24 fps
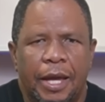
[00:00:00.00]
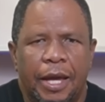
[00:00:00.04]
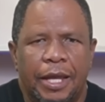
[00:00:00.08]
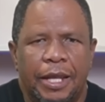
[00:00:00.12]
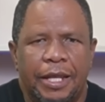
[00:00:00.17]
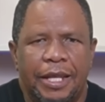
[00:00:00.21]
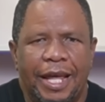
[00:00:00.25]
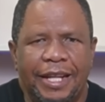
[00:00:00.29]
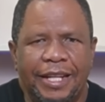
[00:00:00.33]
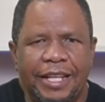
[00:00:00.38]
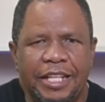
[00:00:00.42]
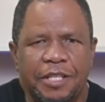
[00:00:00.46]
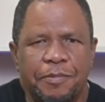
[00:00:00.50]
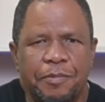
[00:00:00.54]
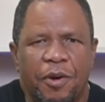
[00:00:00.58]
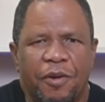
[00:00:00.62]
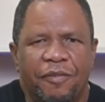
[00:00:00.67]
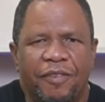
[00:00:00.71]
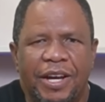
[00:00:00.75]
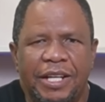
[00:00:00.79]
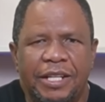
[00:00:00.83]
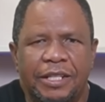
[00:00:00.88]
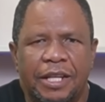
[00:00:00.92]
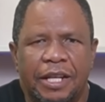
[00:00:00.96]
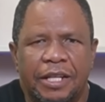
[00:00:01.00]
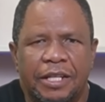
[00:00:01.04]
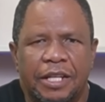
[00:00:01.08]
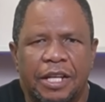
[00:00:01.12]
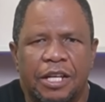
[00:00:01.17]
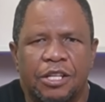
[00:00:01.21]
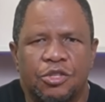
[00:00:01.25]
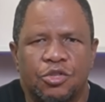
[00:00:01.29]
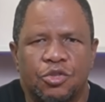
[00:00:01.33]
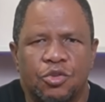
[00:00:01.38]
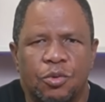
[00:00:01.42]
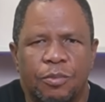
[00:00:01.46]
That has provided
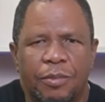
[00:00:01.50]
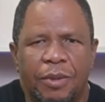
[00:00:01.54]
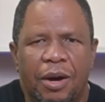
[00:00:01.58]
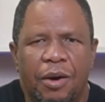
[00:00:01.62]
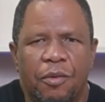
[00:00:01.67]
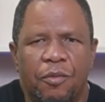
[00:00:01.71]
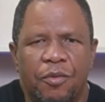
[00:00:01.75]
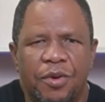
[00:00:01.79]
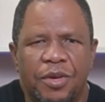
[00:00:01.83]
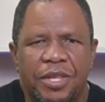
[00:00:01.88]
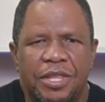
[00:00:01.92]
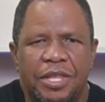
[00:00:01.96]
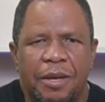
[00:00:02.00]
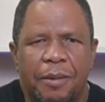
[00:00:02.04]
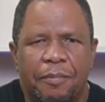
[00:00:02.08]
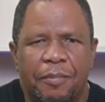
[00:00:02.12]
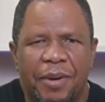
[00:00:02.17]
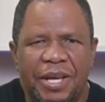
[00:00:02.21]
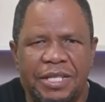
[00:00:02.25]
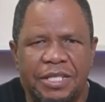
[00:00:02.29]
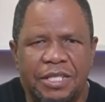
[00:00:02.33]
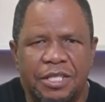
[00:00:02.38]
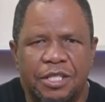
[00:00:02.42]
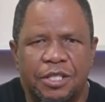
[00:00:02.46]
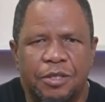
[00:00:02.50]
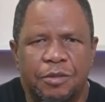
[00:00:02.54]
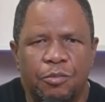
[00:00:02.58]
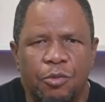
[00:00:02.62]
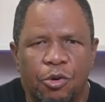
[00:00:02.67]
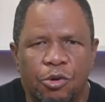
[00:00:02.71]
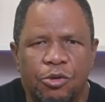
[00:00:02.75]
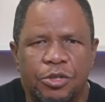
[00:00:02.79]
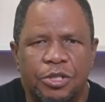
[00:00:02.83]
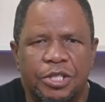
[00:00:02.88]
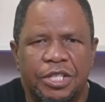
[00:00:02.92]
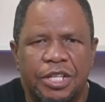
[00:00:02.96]
Zuma with the best
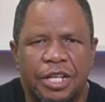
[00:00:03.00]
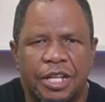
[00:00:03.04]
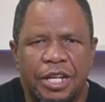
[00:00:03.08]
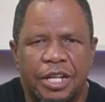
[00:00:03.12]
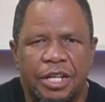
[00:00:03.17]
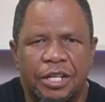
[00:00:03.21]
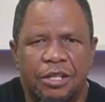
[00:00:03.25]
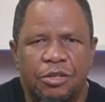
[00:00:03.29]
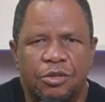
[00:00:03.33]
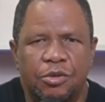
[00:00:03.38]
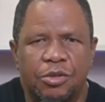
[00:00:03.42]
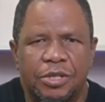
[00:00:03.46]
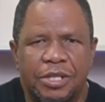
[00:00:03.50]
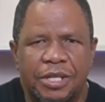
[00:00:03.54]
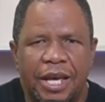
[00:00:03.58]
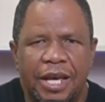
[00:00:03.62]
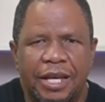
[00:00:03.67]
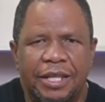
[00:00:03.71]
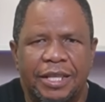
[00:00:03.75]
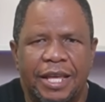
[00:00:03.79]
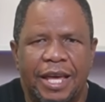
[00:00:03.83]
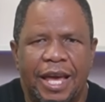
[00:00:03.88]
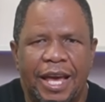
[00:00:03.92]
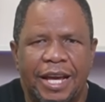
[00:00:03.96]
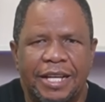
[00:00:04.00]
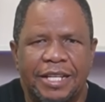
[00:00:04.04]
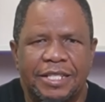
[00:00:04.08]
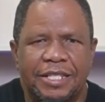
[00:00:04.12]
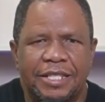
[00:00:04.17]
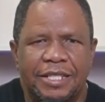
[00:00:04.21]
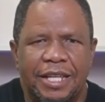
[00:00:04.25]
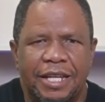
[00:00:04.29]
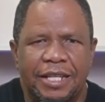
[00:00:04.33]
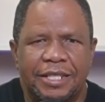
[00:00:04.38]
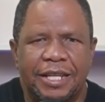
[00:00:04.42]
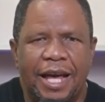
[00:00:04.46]
smokescreen to take the
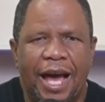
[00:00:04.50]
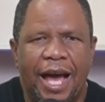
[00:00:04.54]
action that